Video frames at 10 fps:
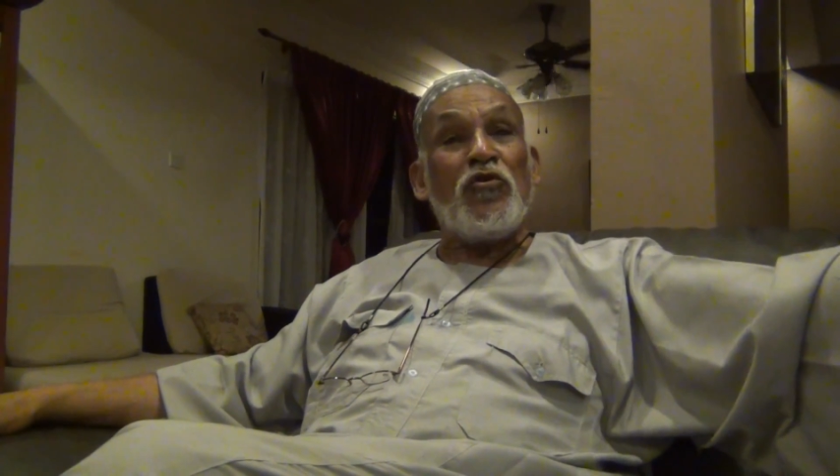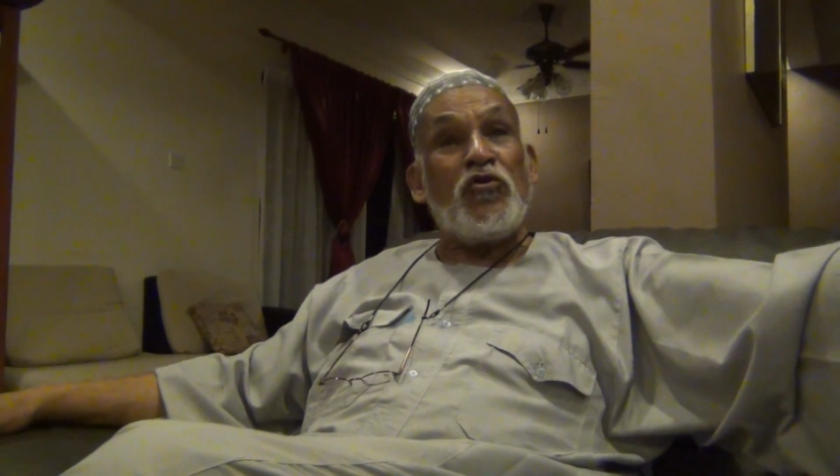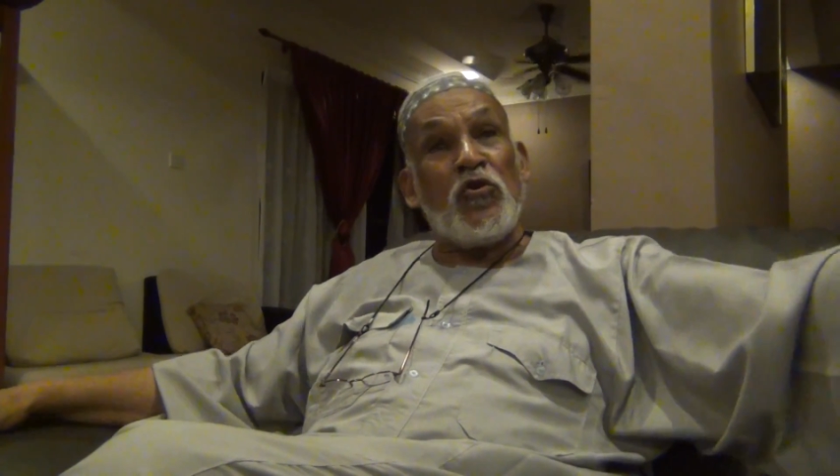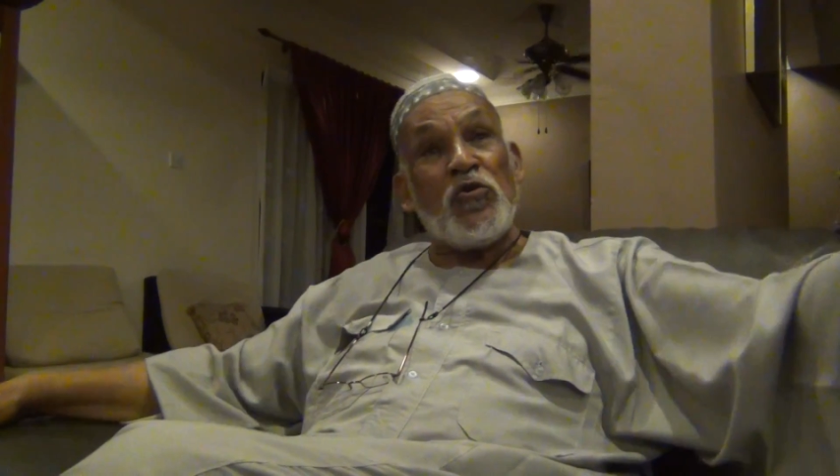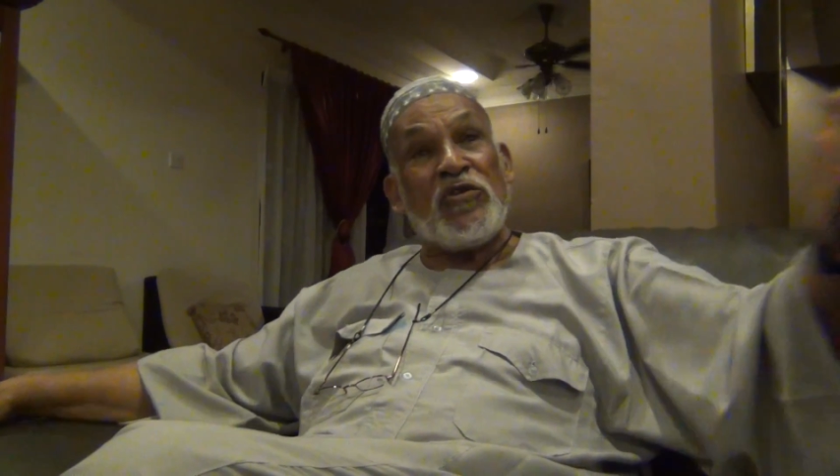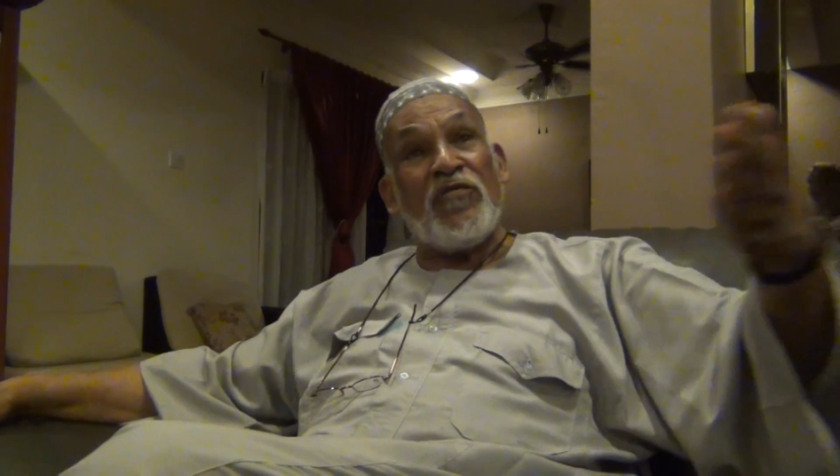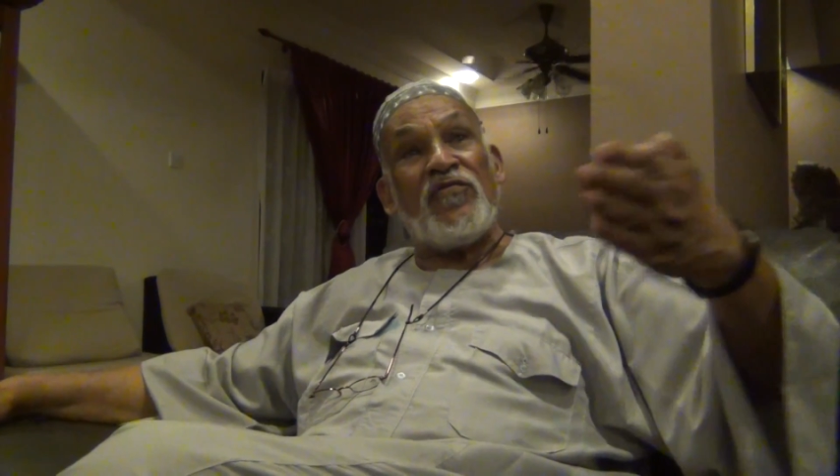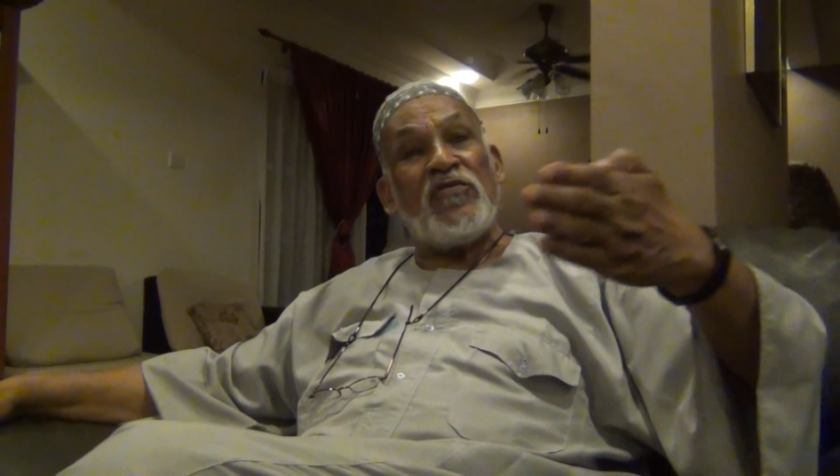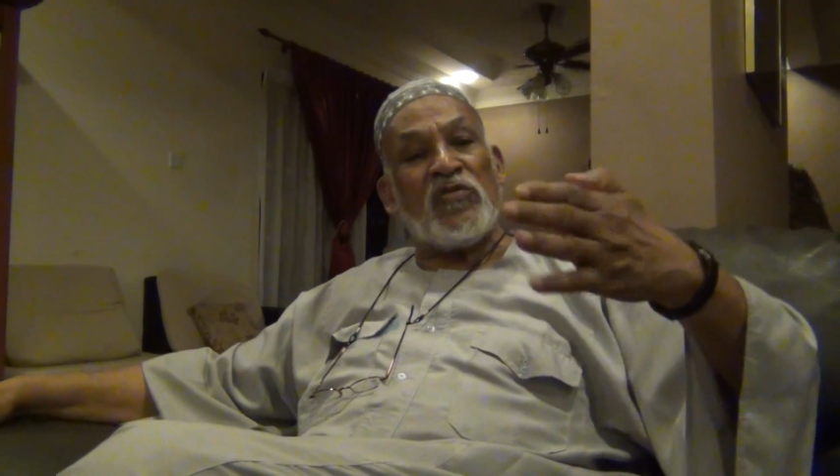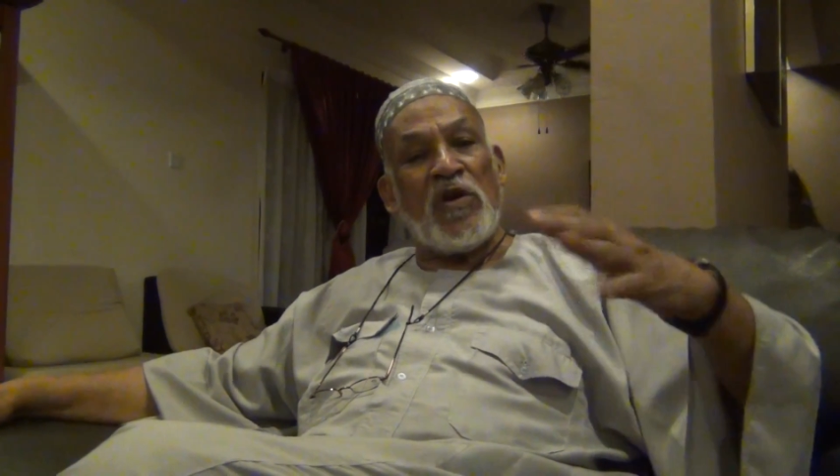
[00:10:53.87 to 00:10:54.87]

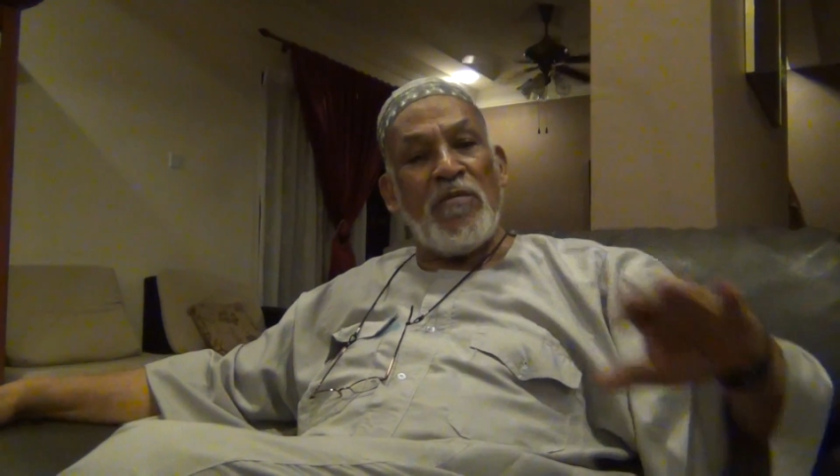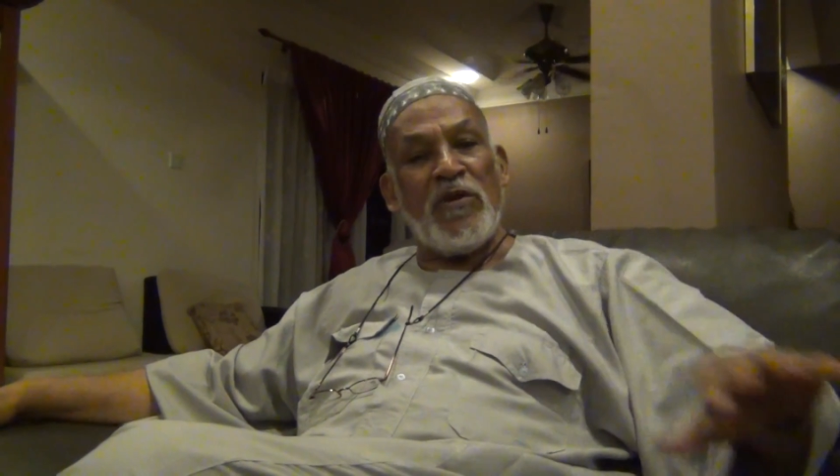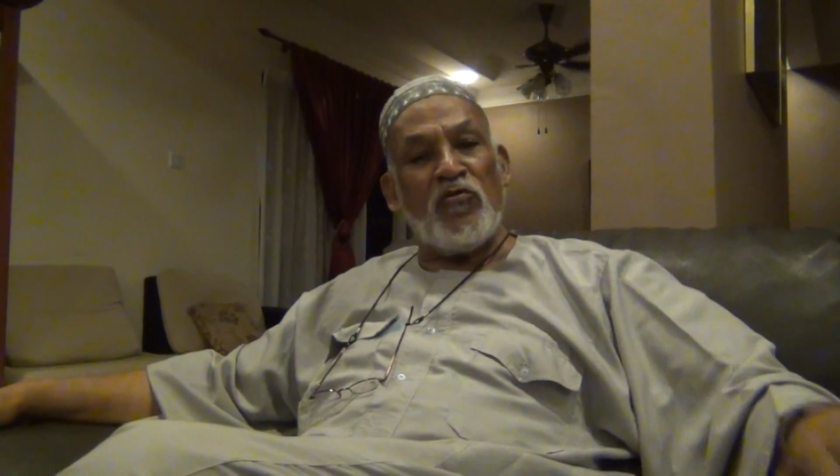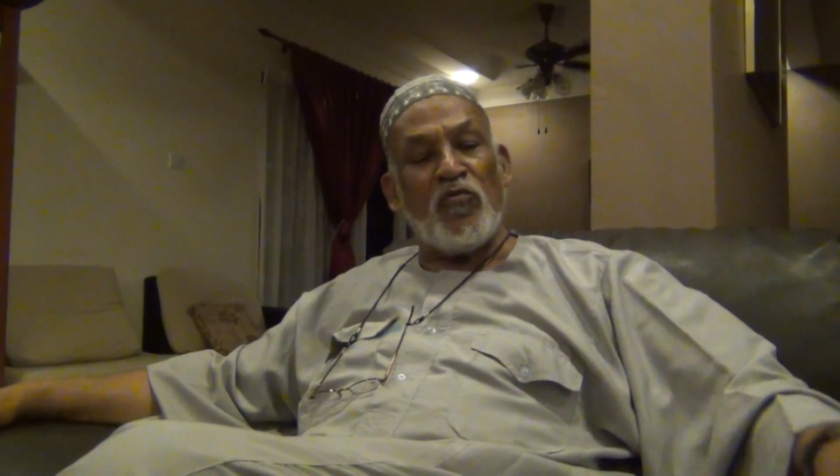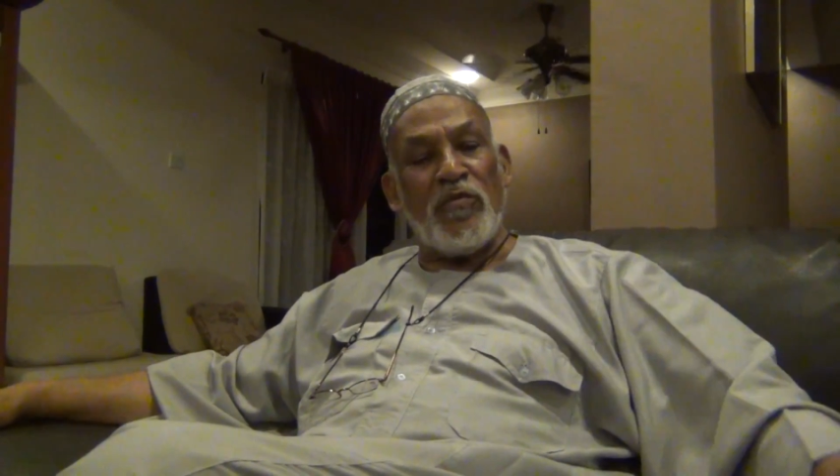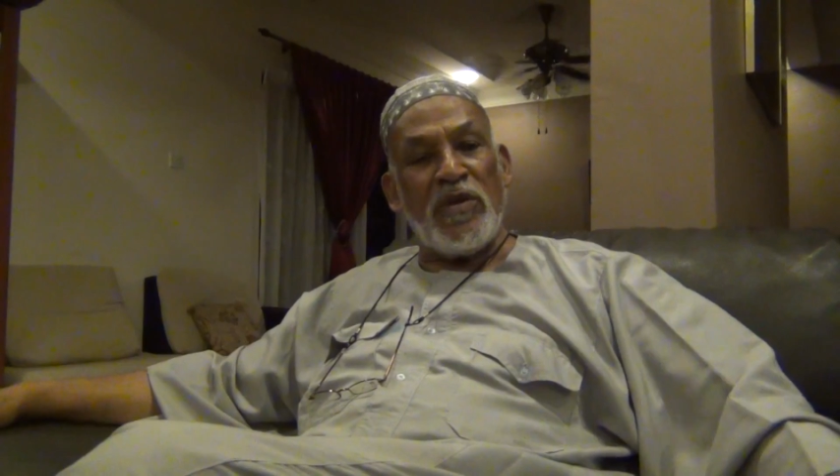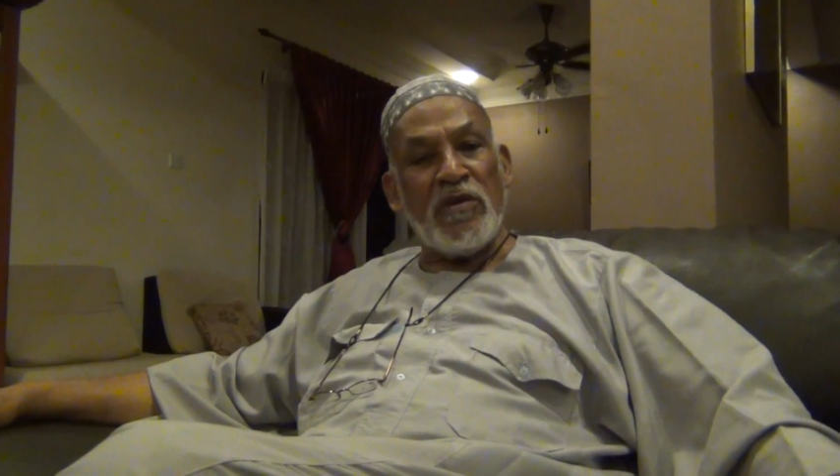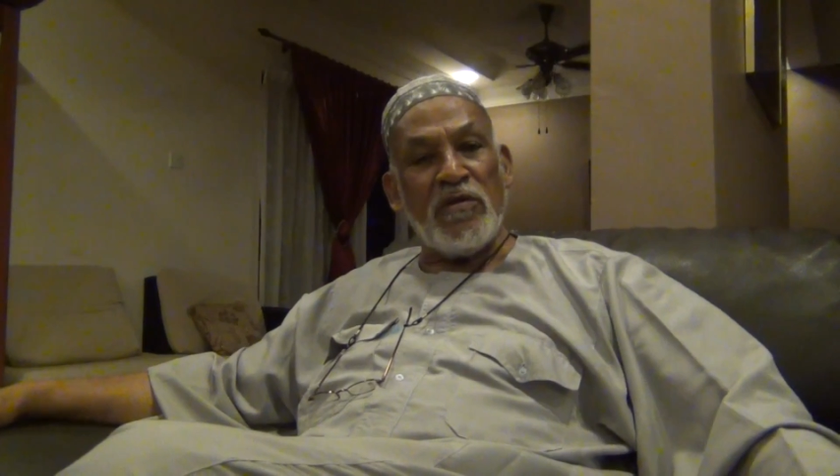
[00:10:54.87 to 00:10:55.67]
Joseph is coming to me.